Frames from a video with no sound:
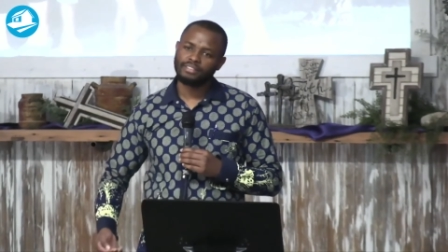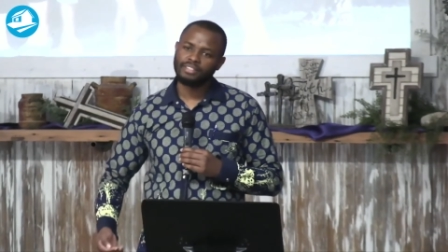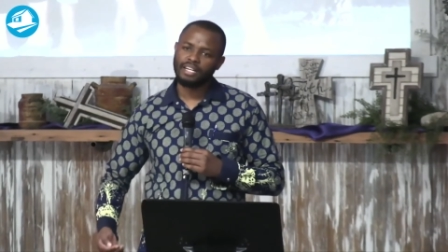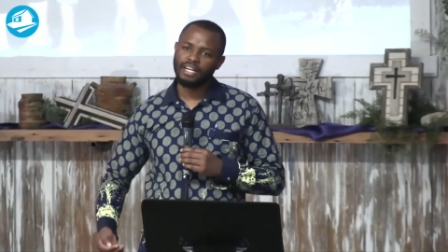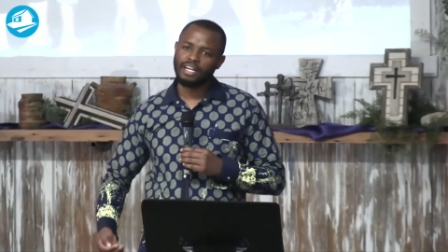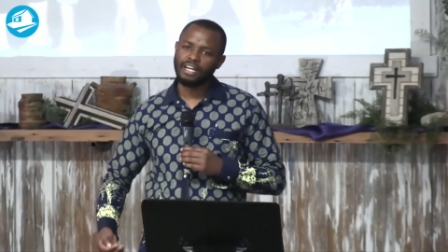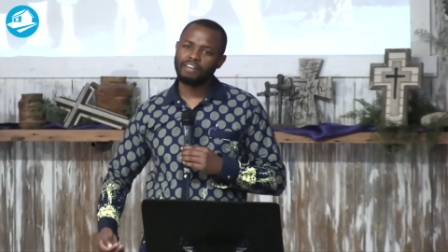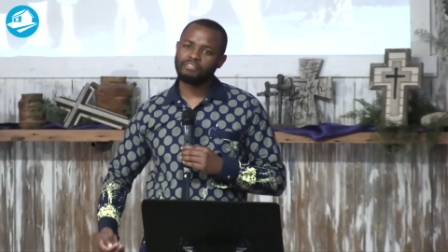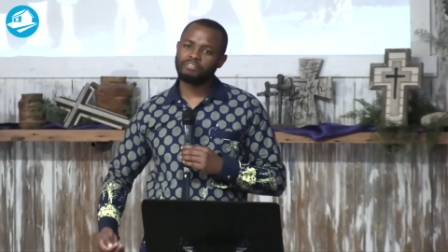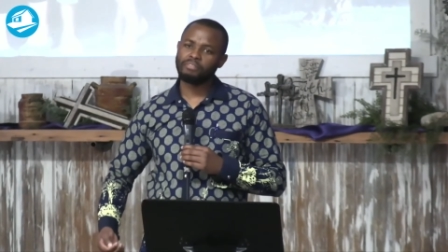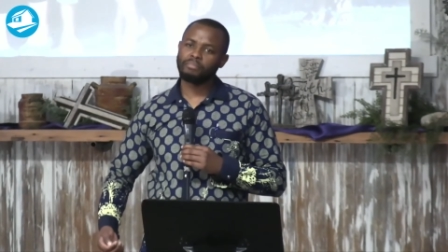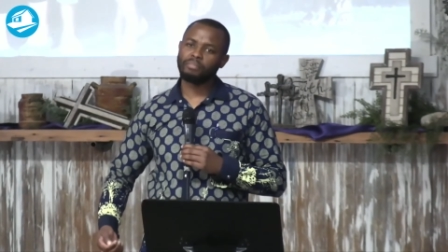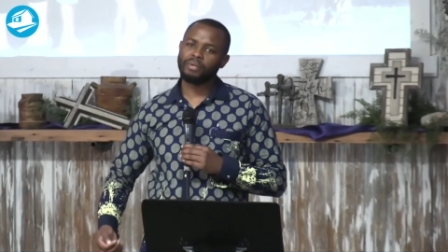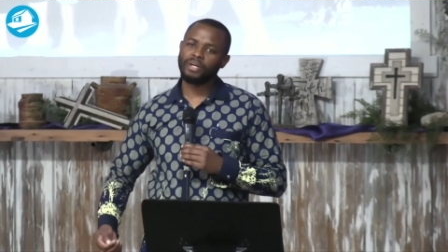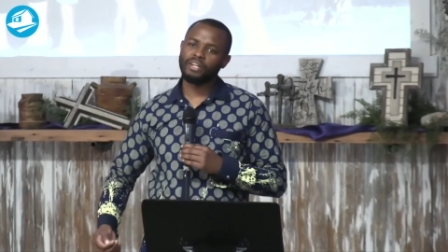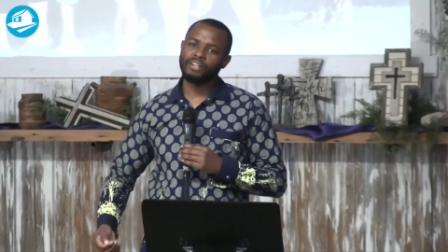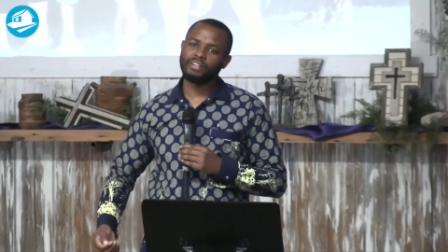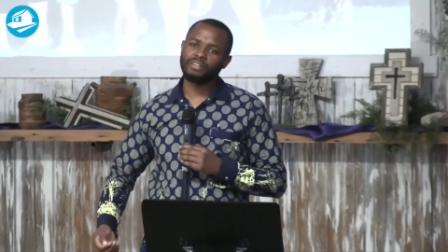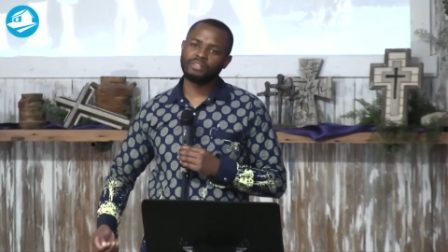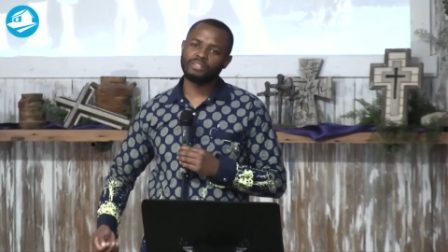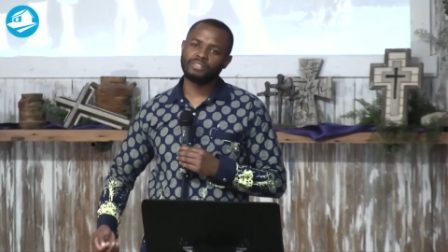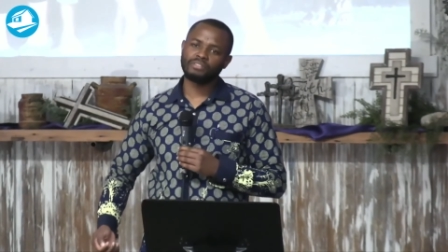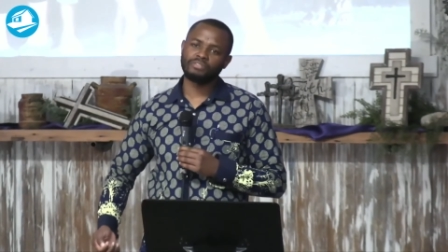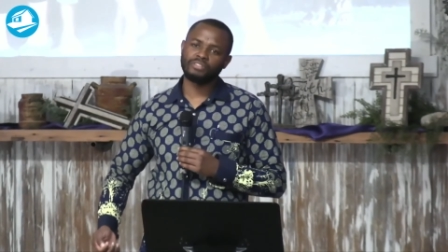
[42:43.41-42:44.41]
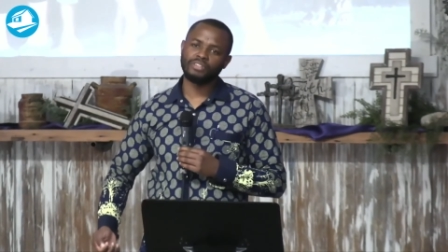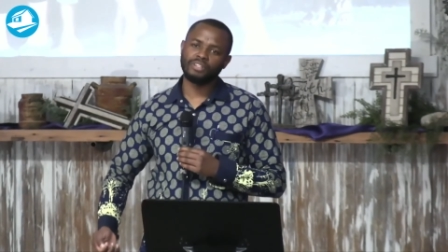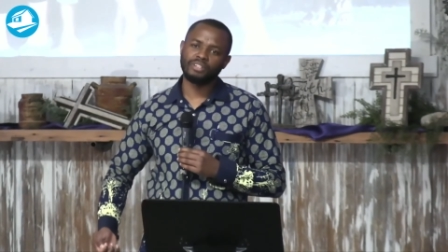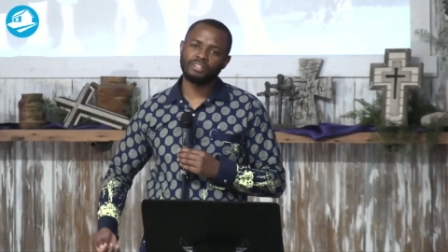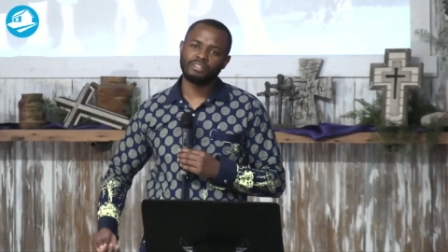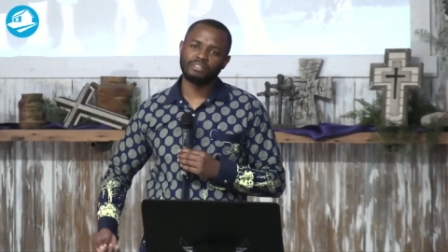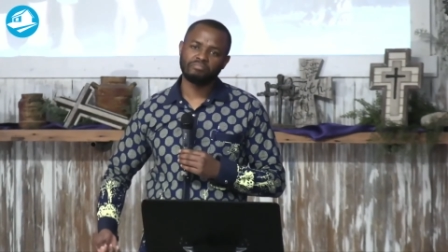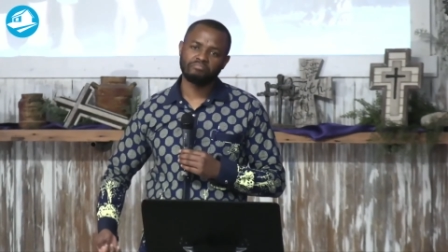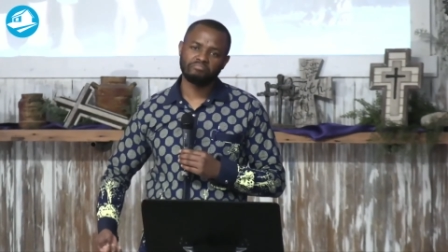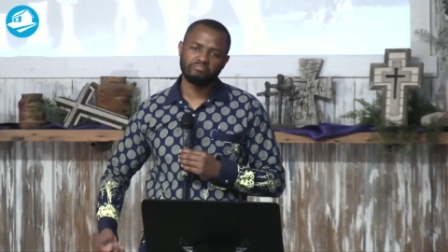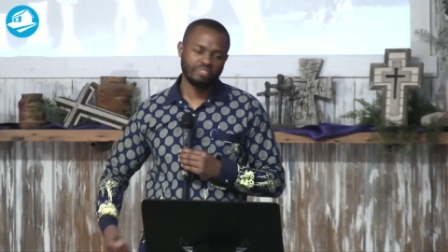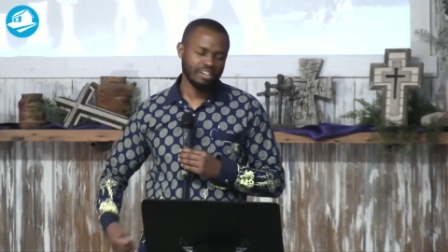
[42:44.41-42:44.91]
I have bad news for you.
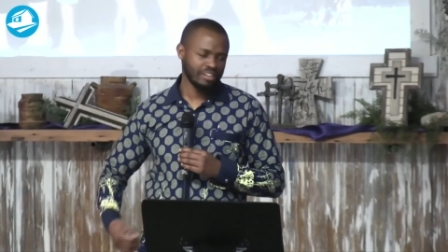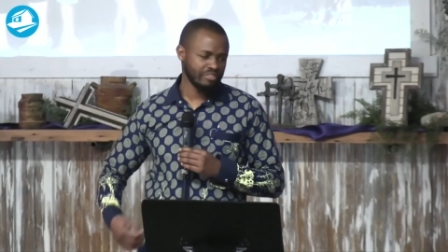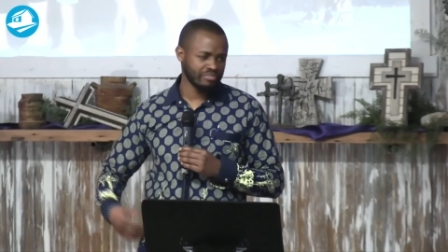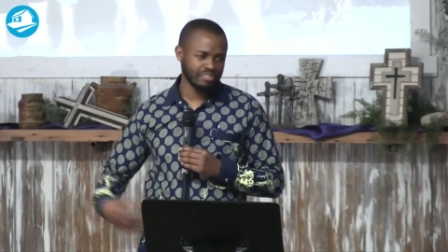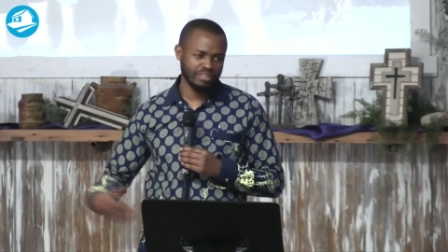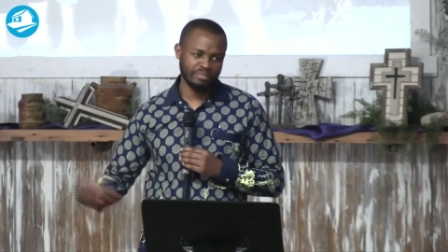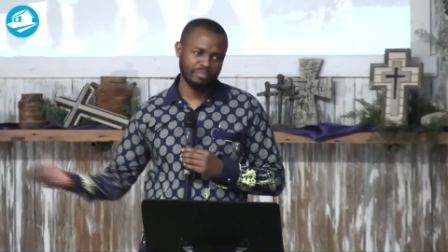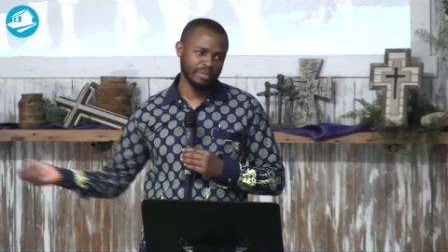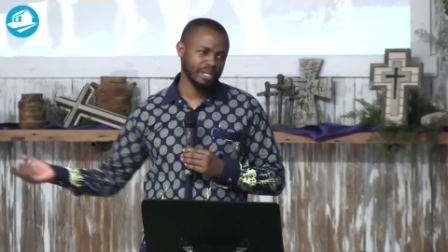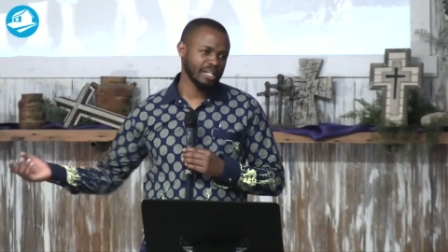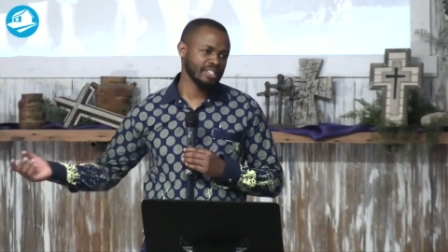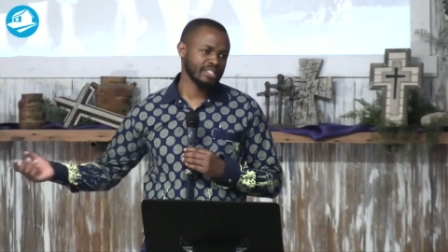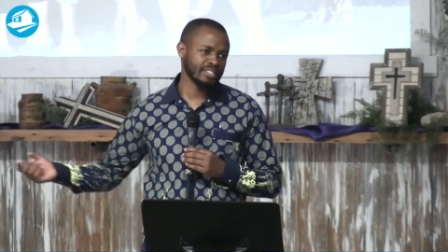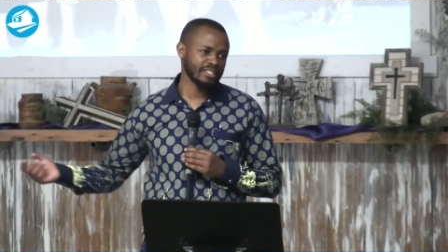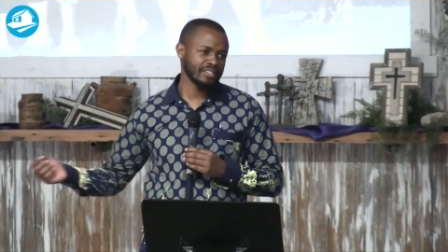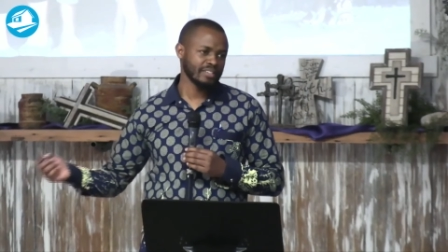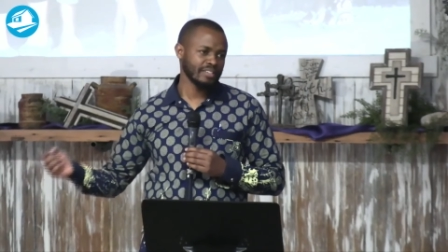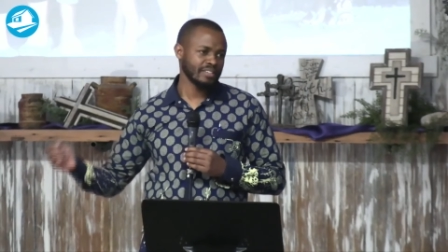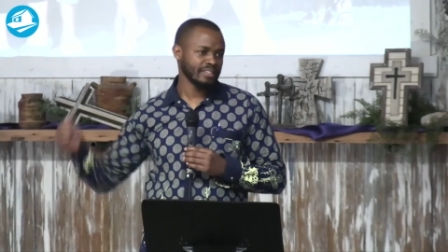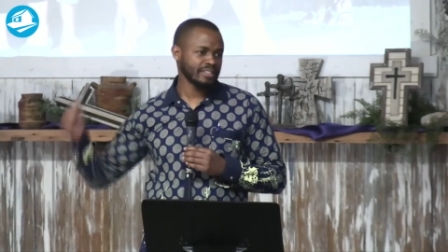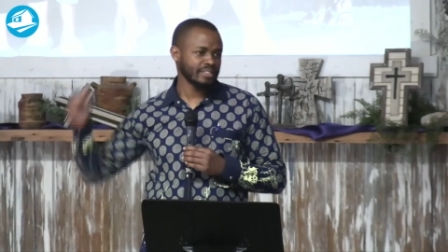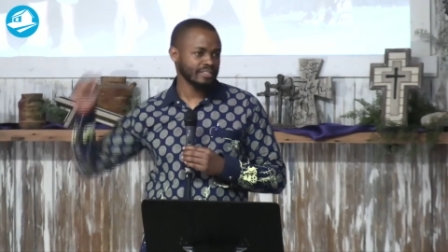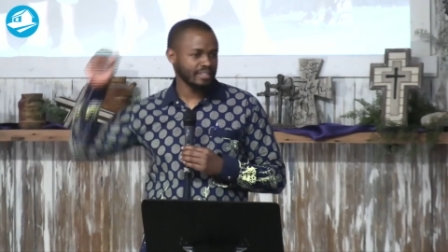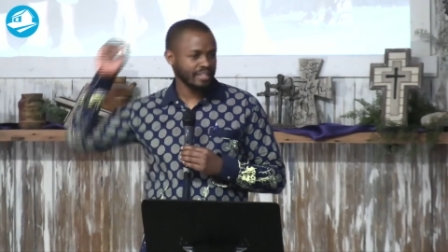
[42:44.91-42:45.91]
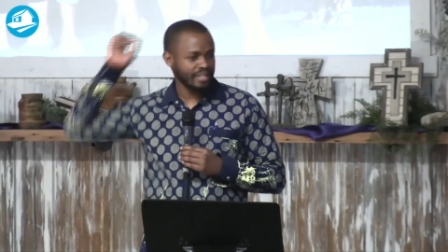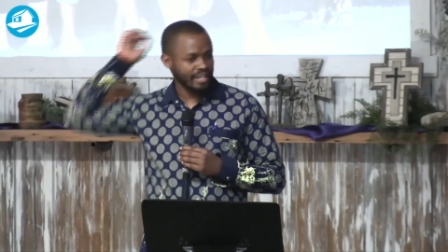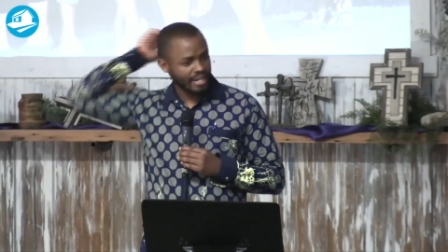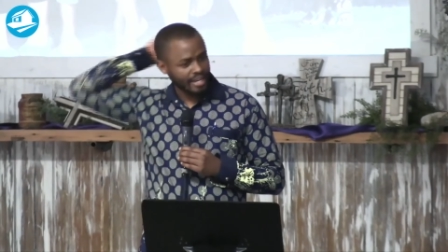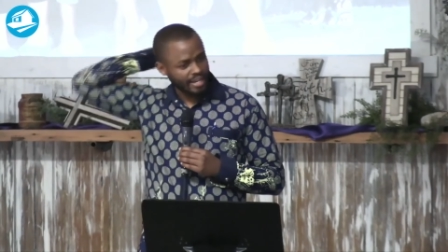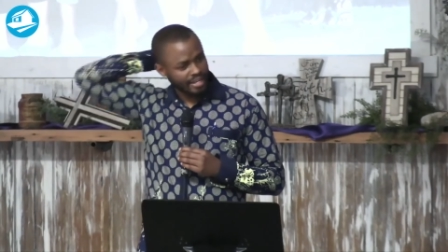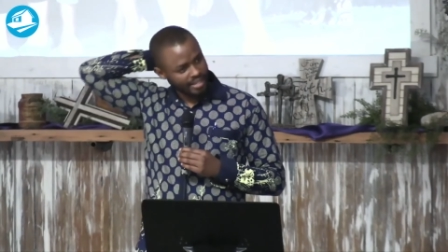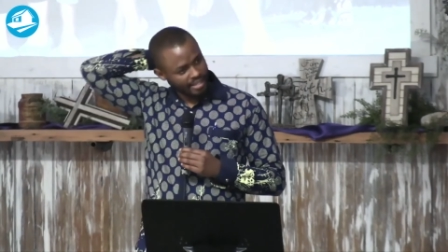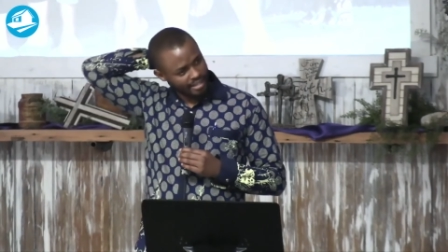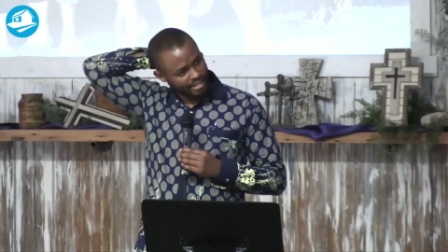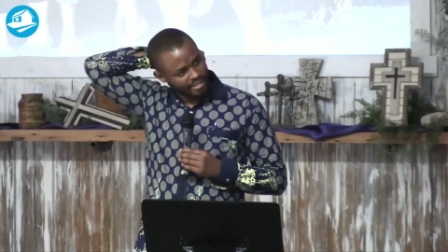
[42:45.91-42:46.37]
Everybody's going to die.